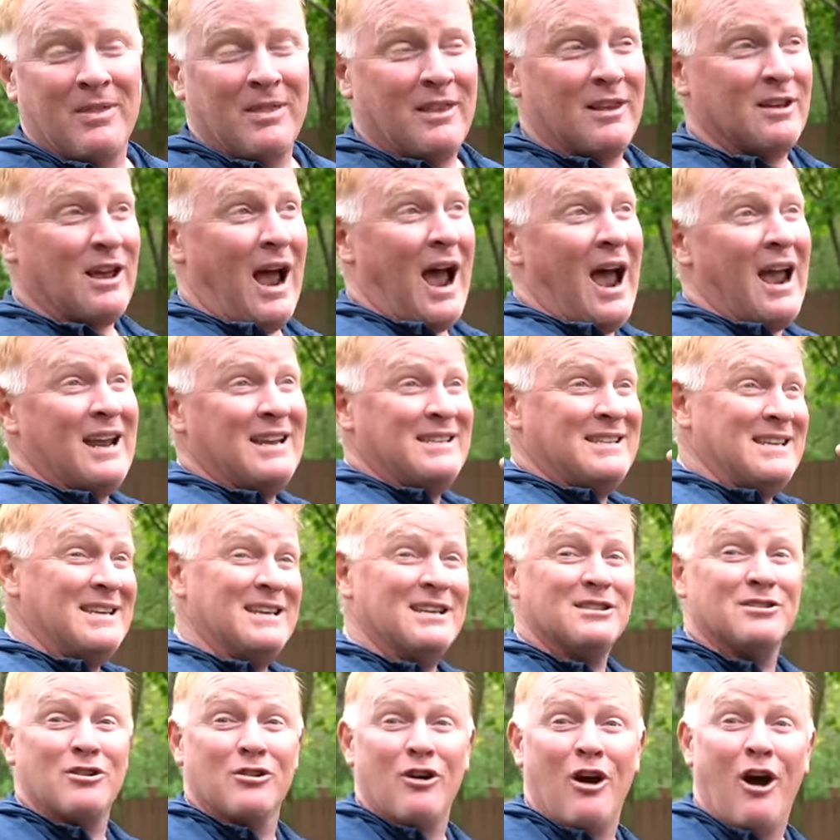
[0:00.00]
The
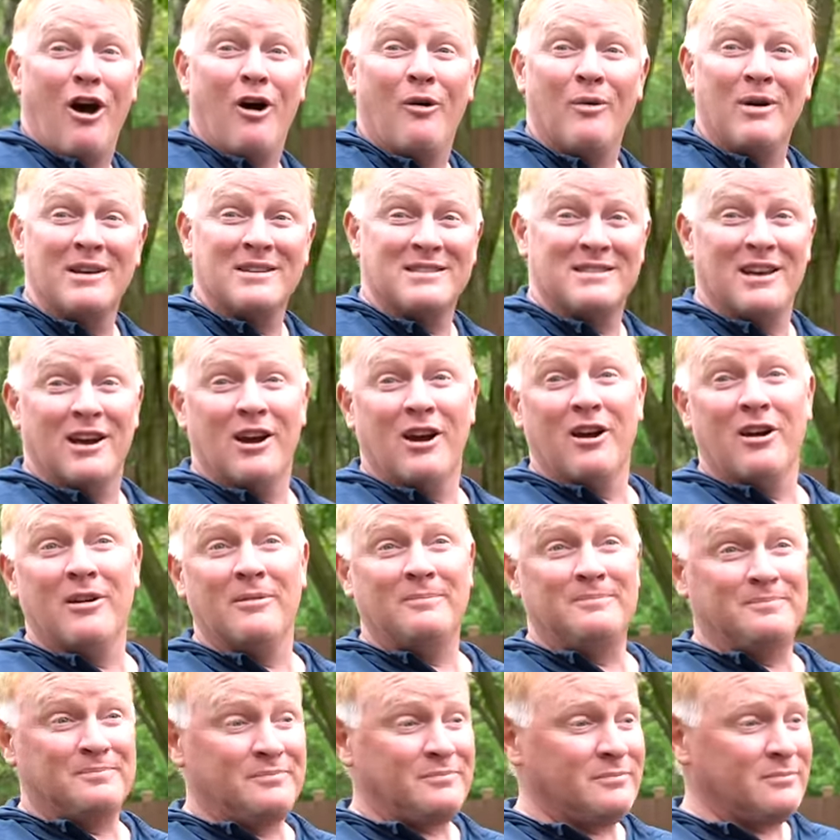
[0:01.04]
ideas are always there.
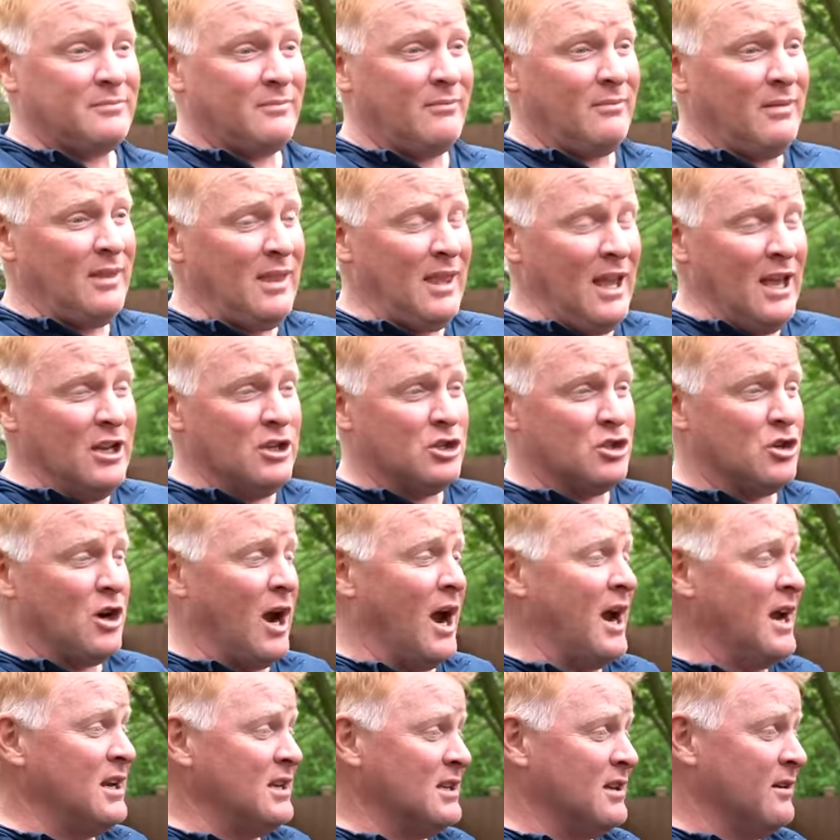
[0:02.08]
It's
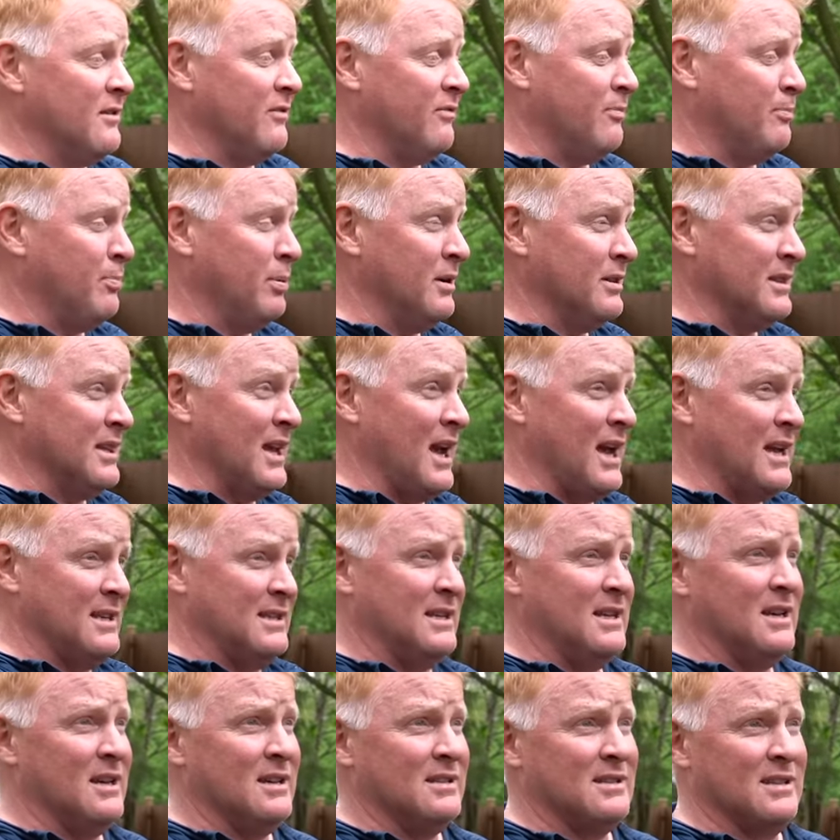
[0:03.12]
trying to put the
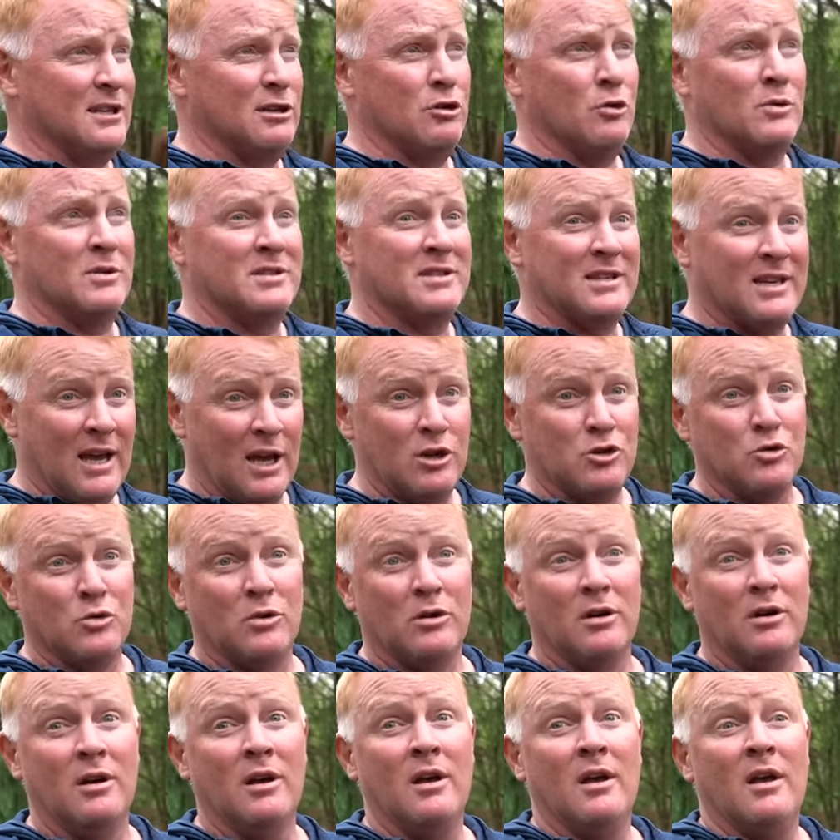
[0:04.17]
ideas into a
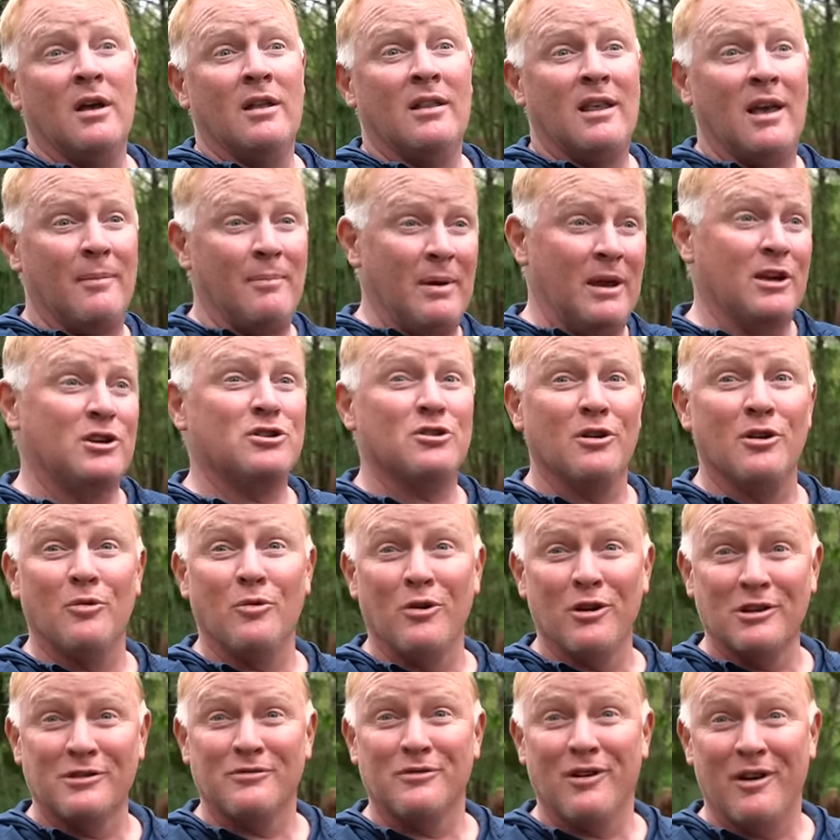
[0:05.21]
schedule that makes sure it
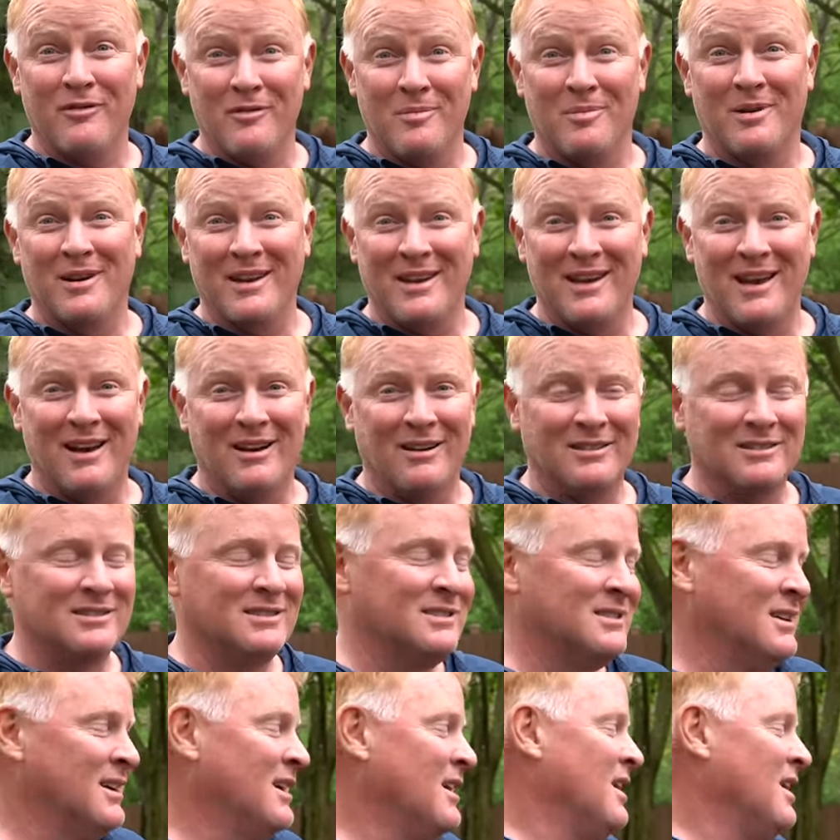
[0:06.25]
works for everybody else.